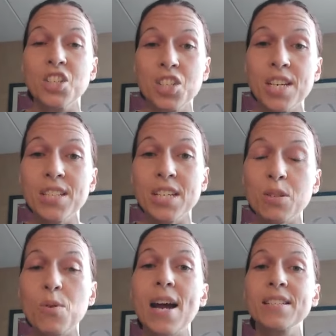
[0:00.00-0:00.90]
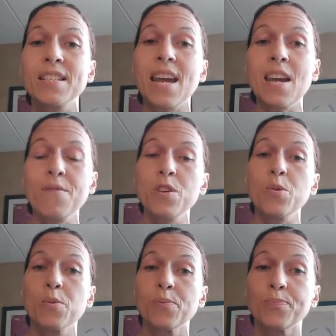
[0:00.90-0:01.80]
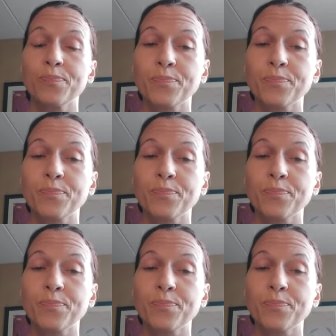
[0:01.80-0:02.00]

Jesus Christ gave you